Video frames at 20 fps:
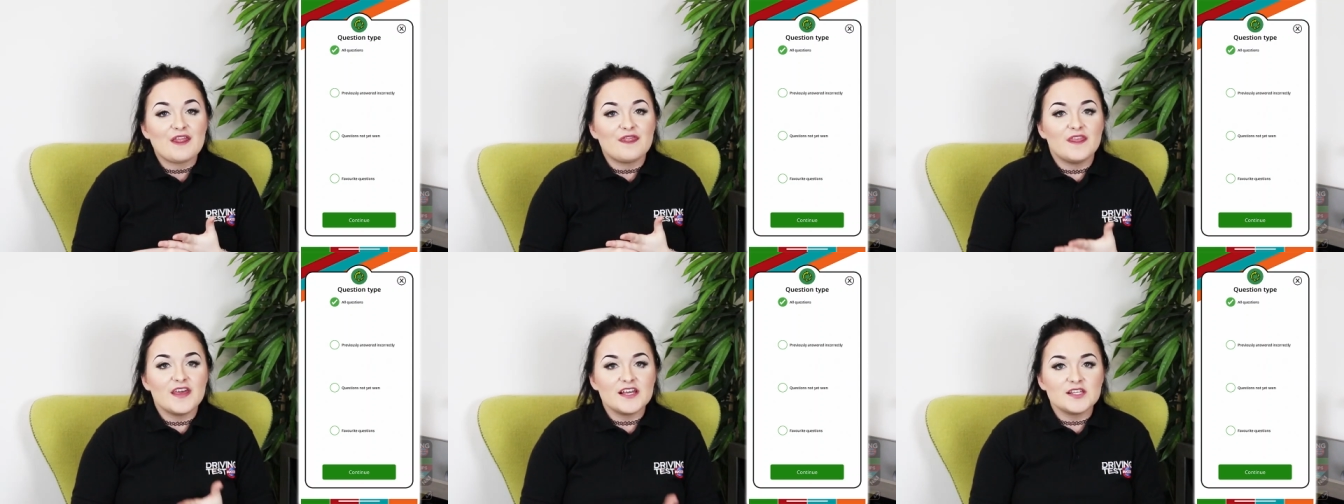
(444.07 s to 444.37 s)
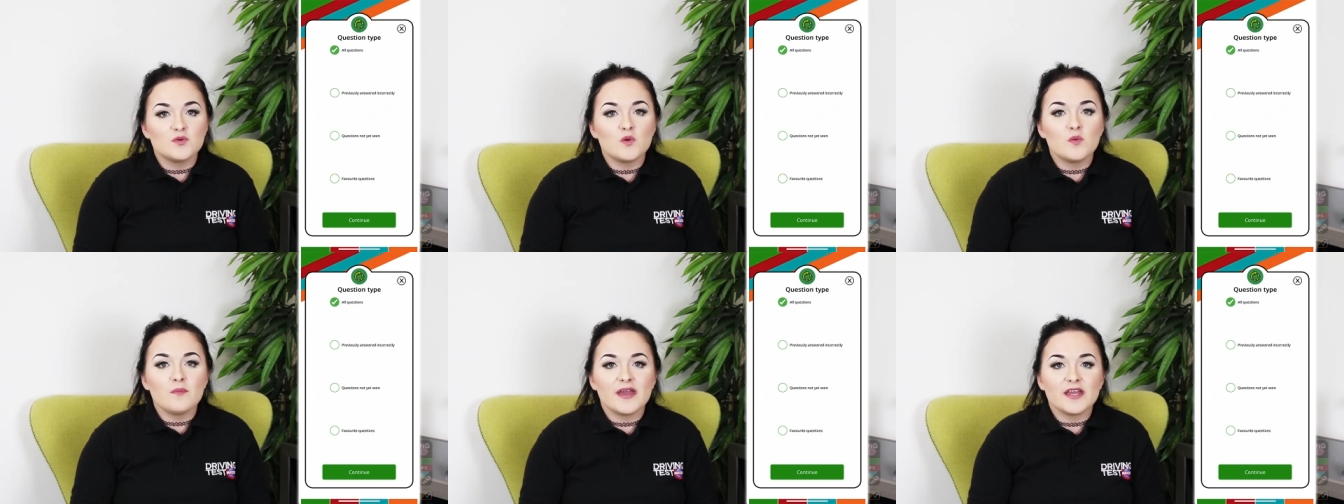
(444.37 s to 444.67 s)

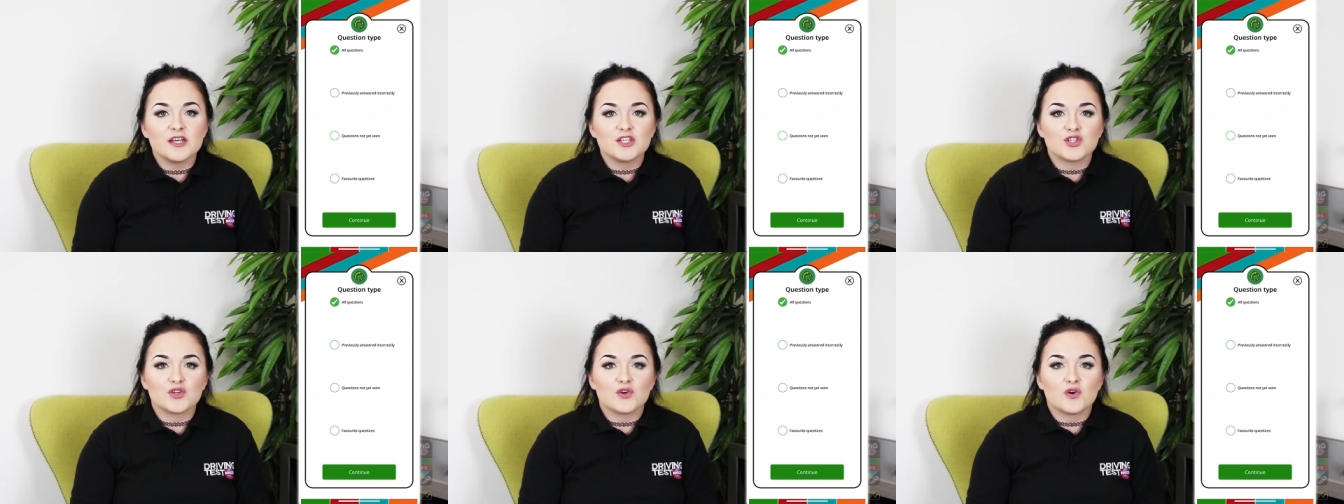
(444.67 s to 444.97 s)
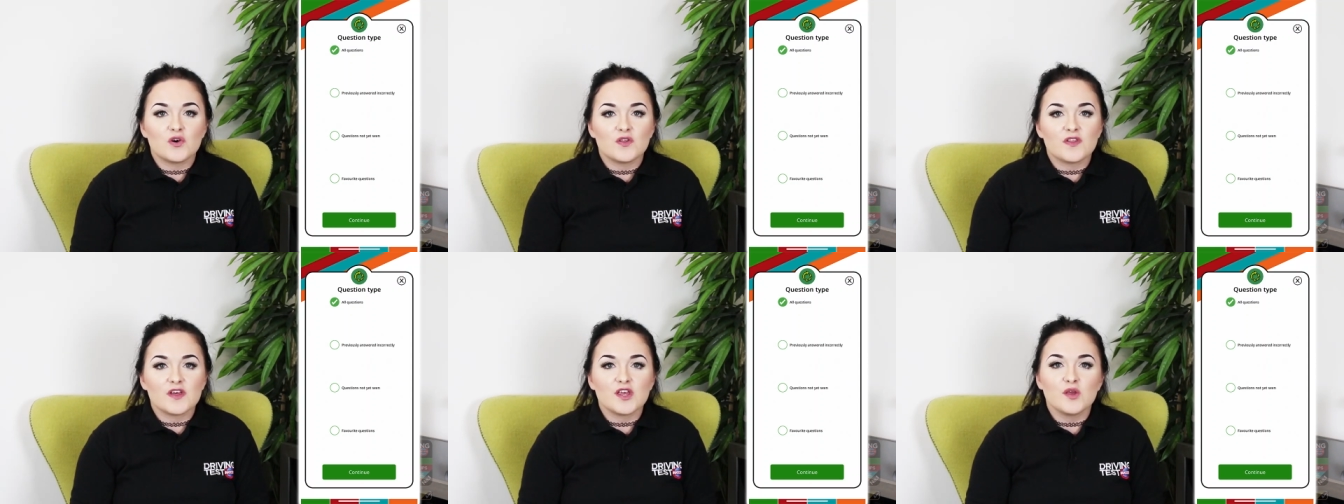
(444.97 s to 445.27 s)
This will make
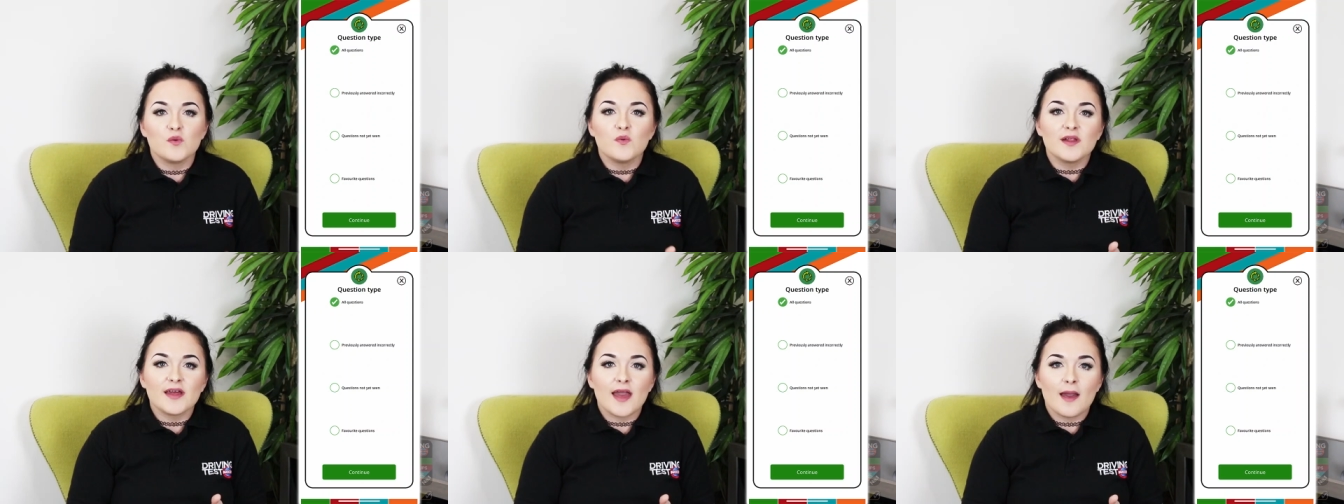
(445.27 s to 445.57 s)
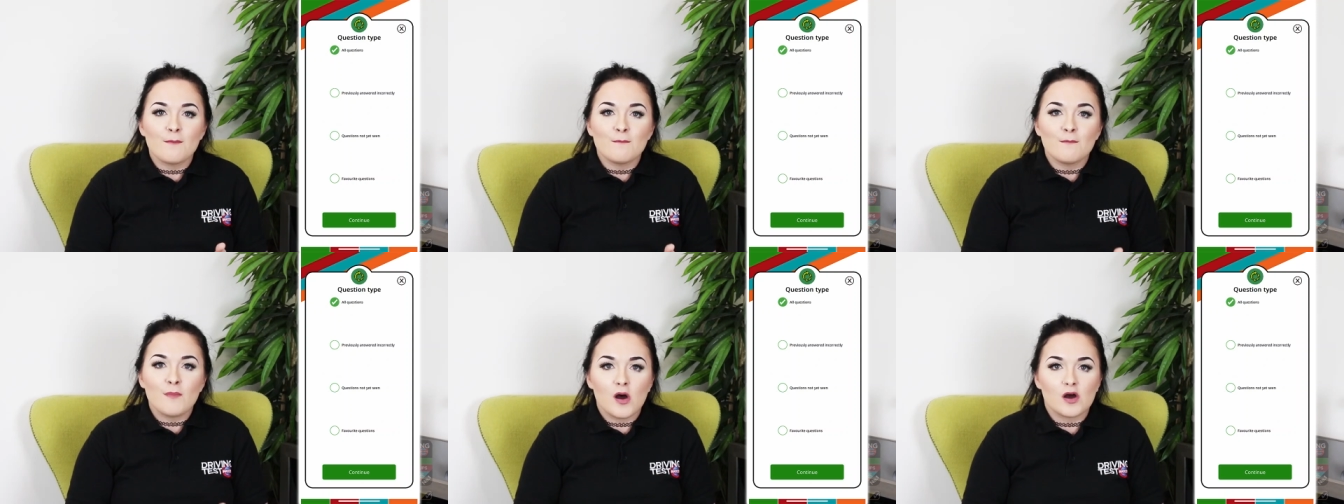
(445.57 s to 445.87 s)
sure that you will
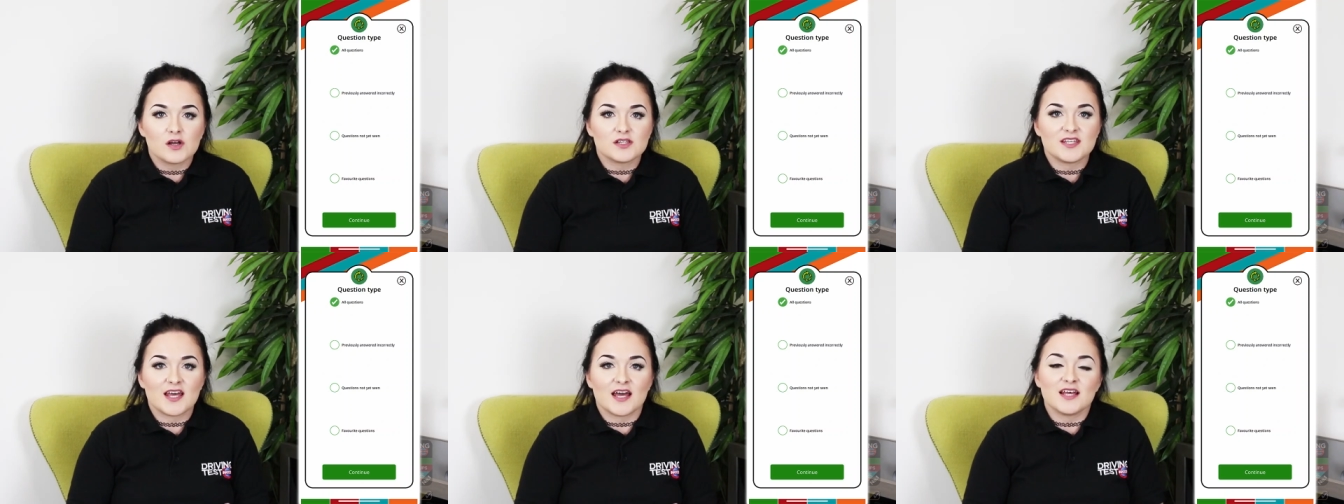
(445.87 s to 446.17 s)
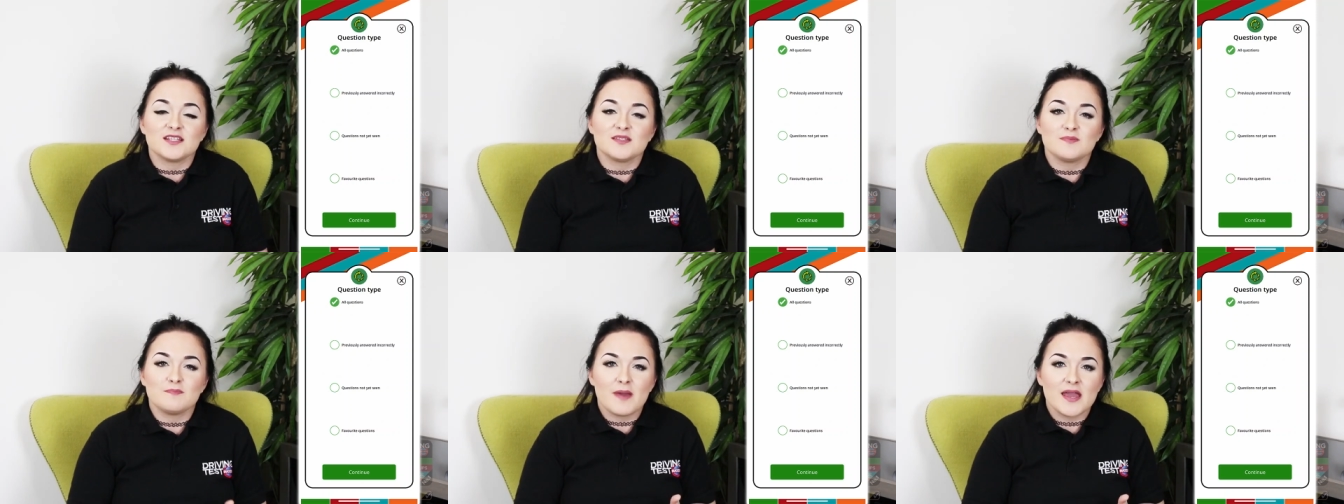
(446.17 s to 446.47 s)
get mock
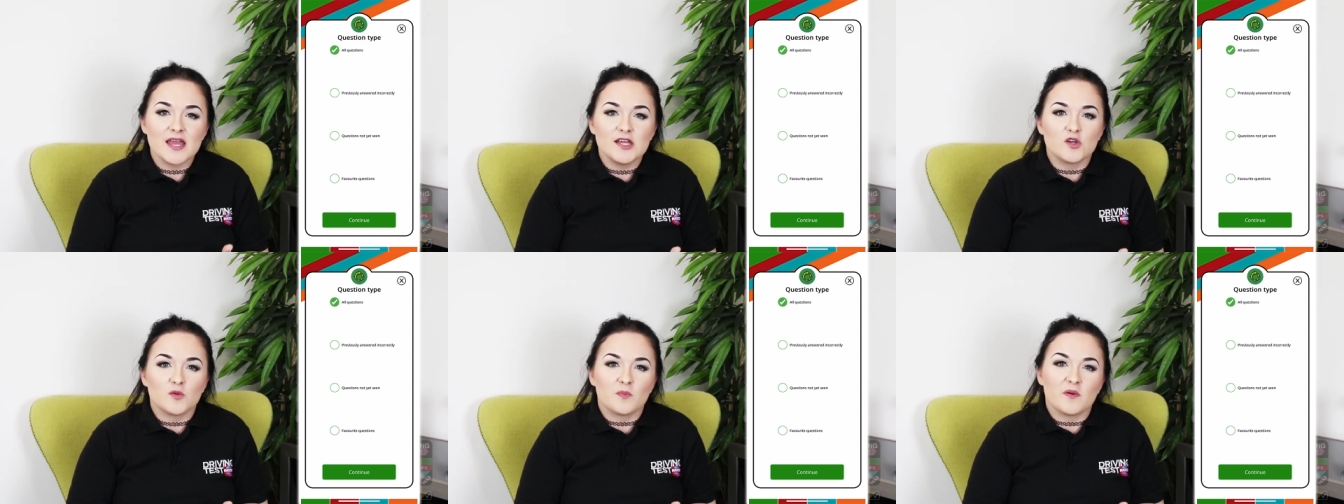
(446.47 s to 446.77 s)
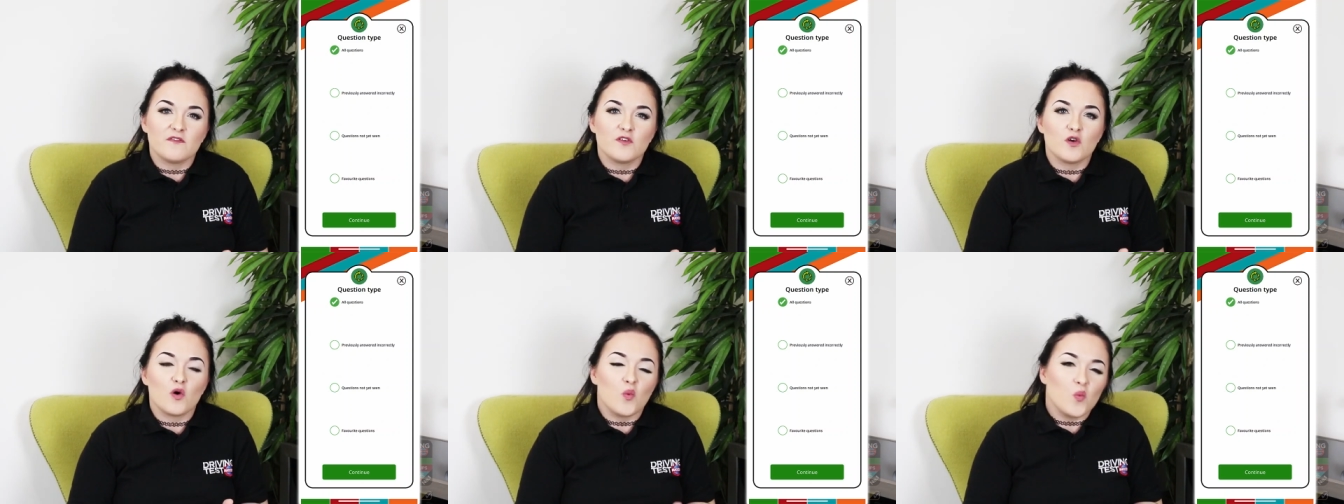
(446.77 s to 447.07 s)
tests made up
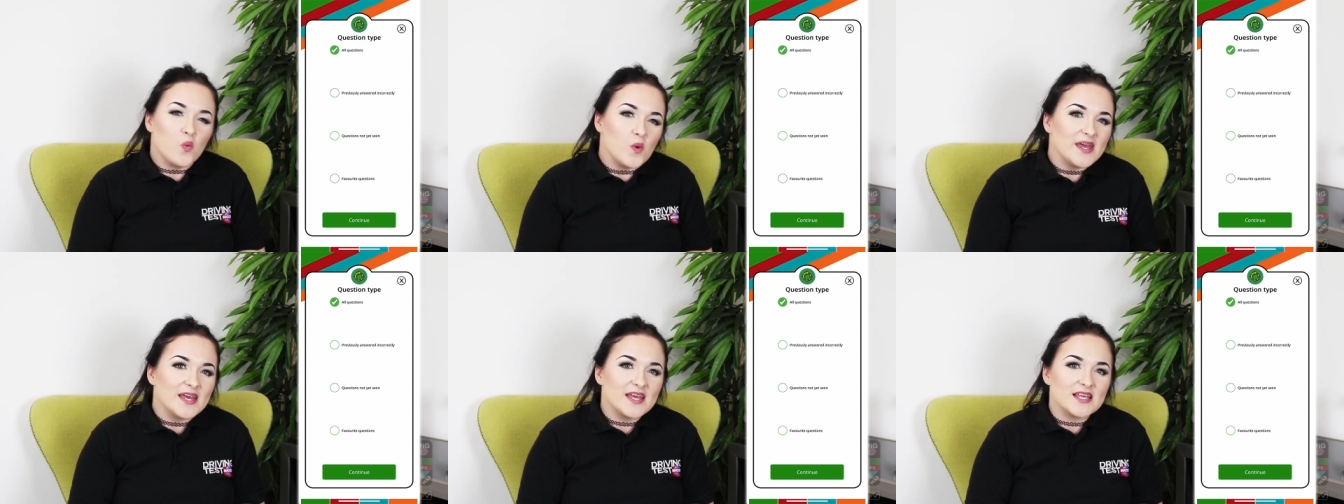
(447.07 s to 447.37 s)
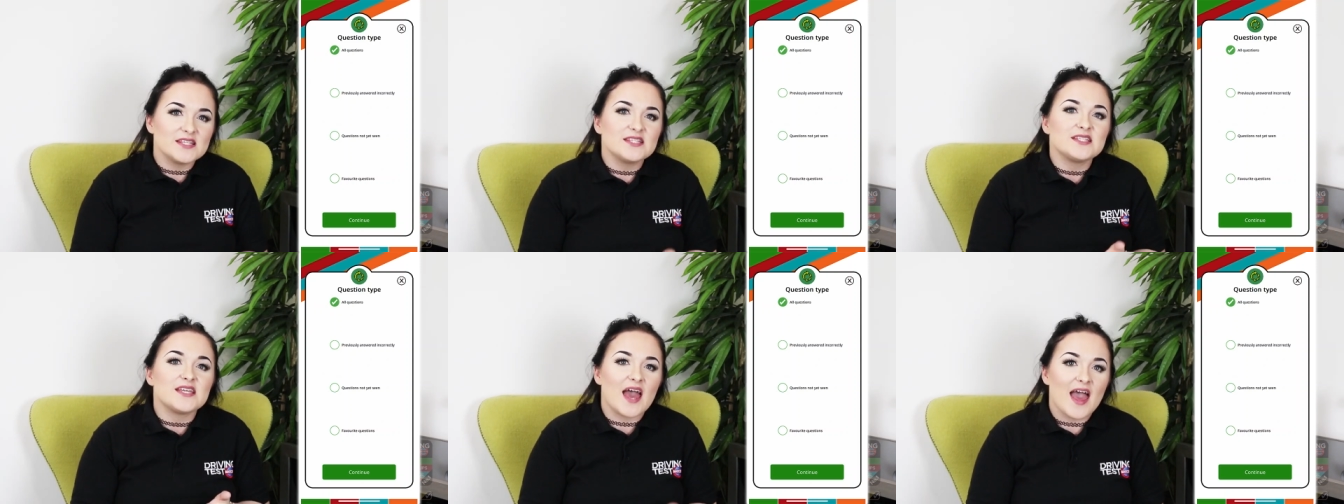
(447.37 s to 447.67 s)
of your
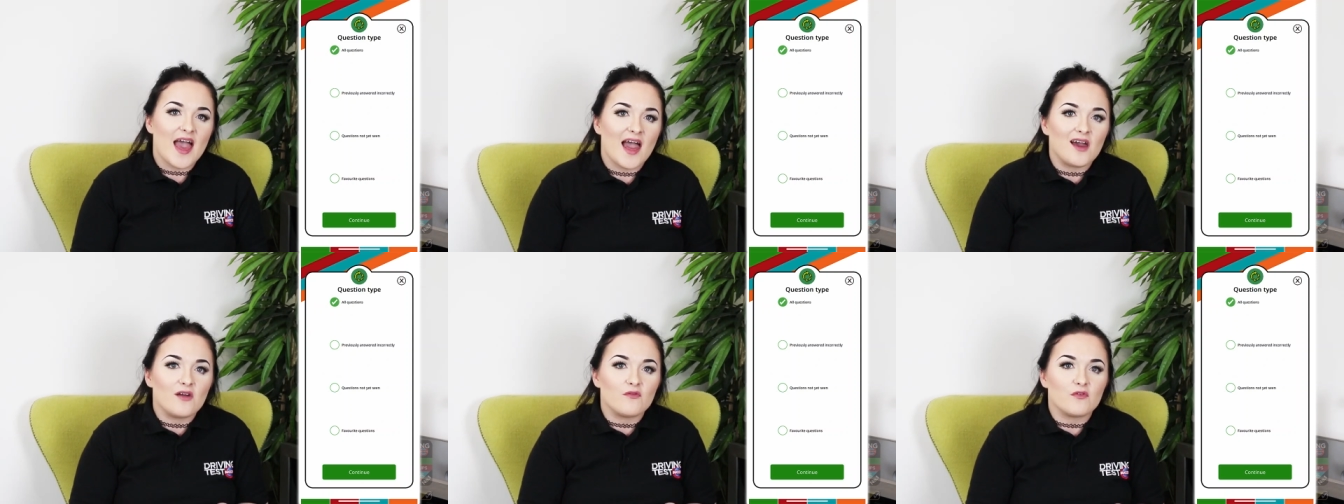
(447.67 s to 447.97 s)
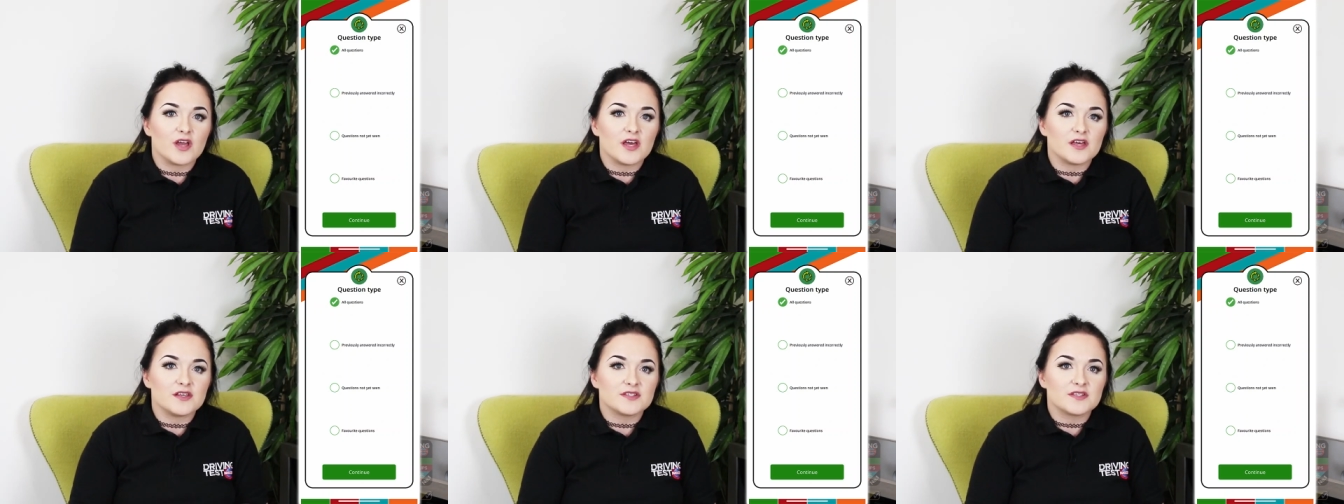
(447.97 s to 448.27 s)
weakest
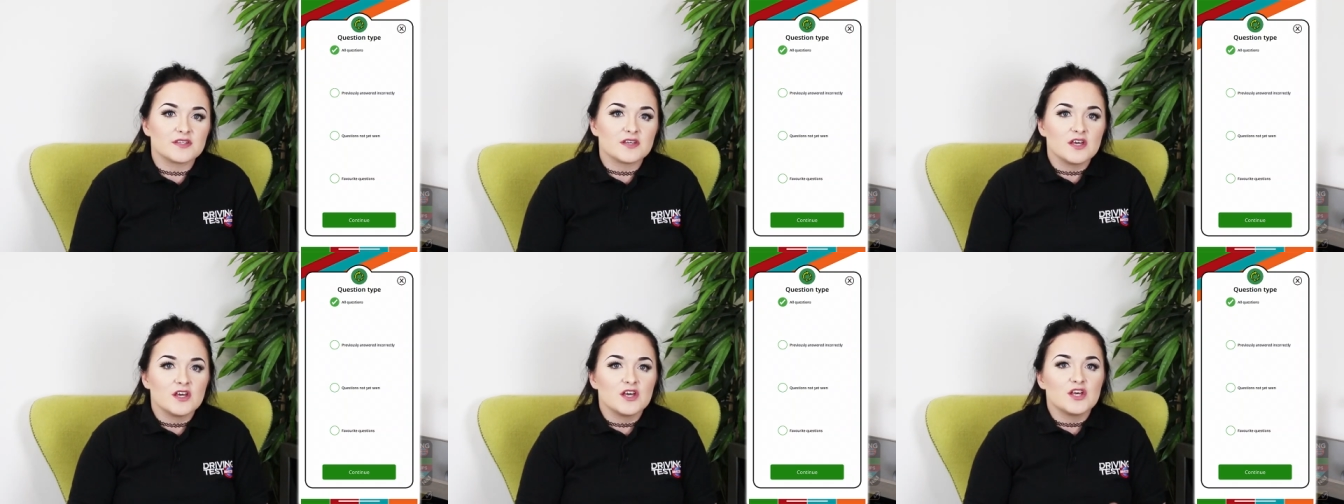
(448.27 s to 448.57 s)
areas,